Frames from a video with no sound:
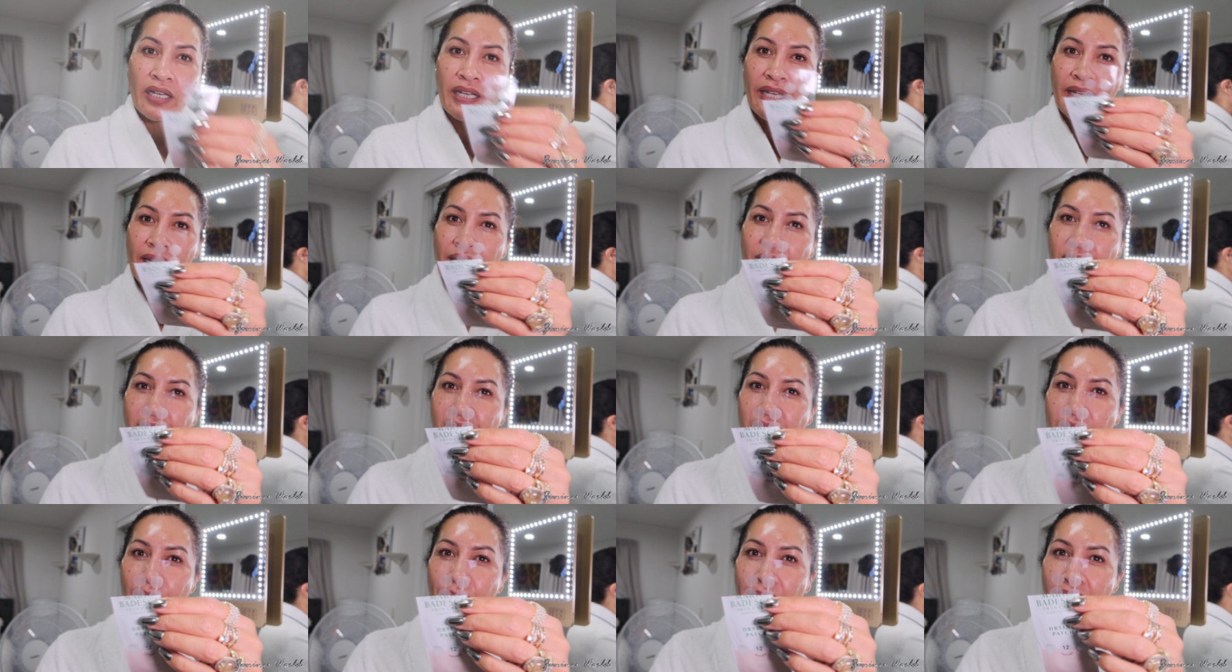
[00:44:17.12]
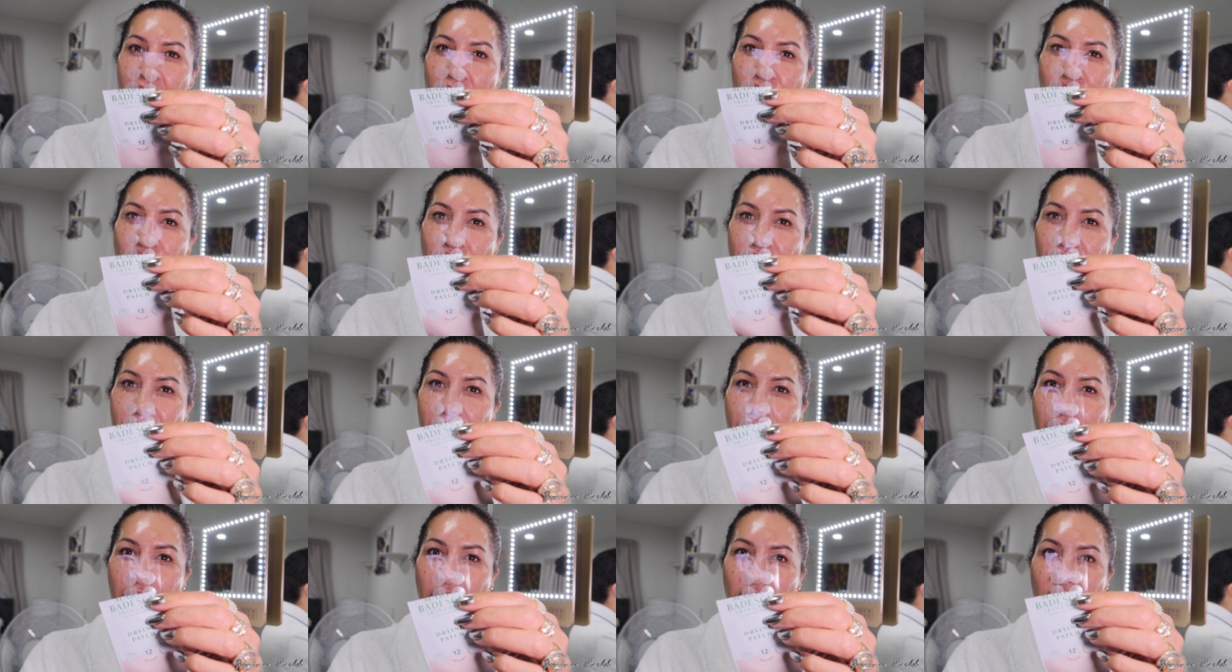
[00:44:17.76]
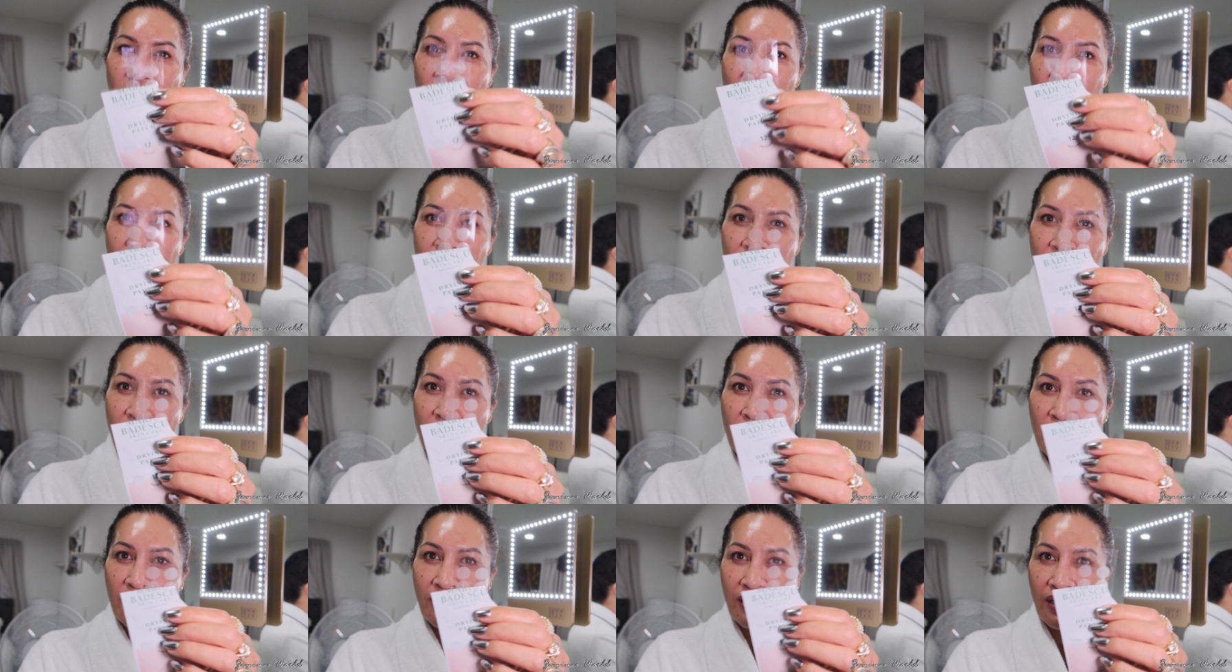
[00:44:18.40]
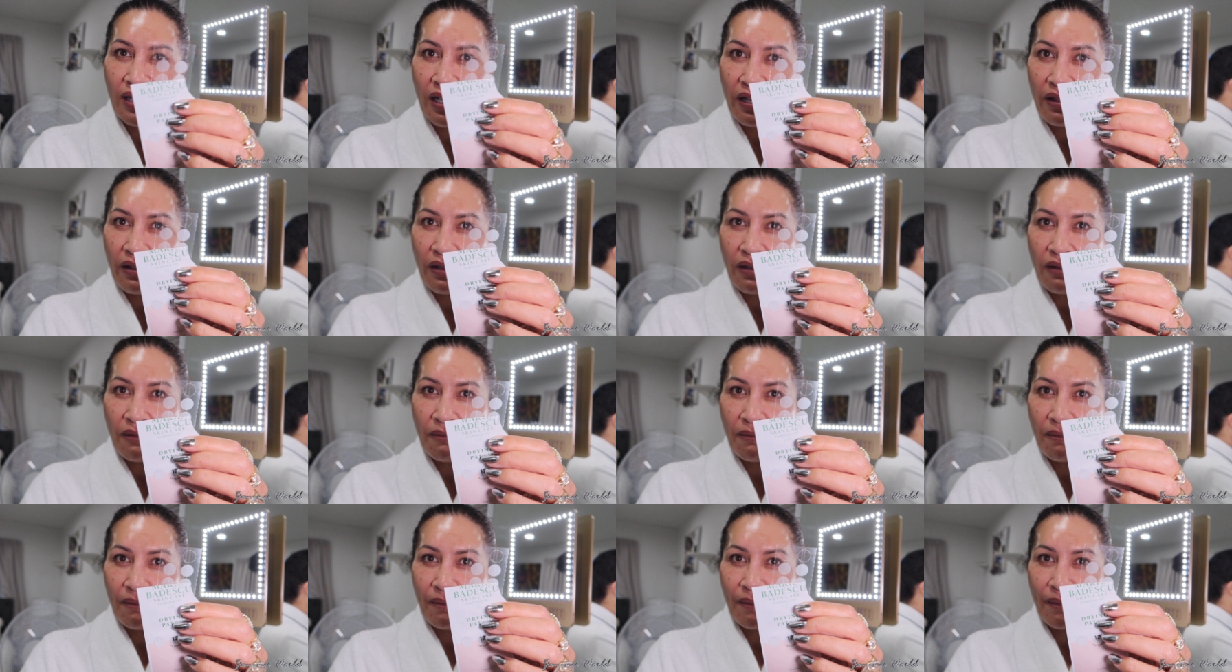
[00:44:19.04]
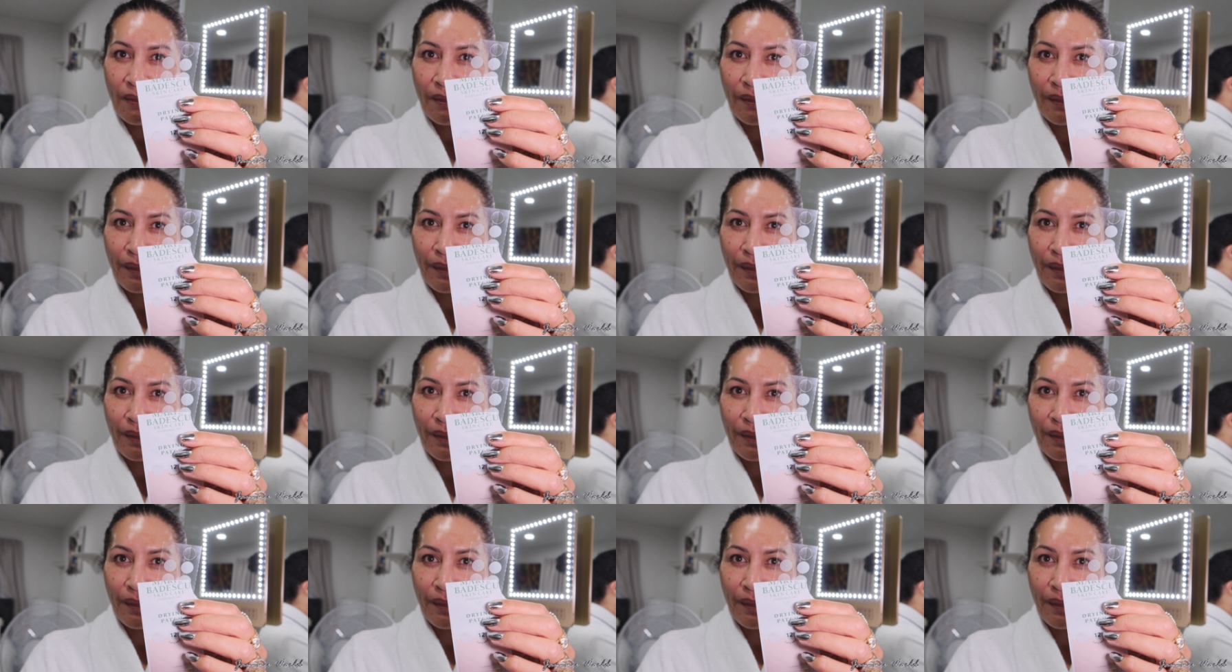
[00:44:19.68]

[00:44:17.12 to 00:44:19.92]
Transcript: Here's the patches here guys, can you see them?